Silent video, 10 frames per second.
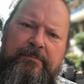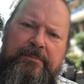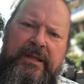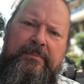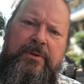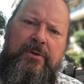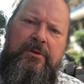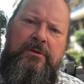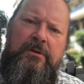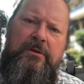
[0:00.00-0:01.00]

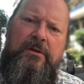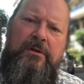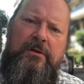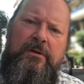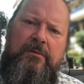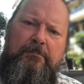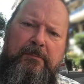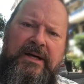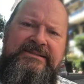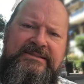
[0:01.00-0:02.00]
people
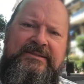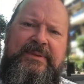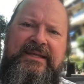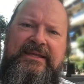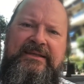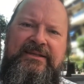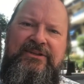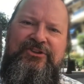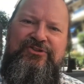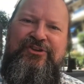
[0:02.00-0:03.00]
must be
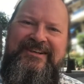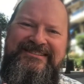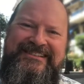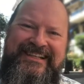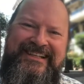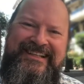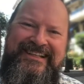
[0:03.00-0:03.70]
trusted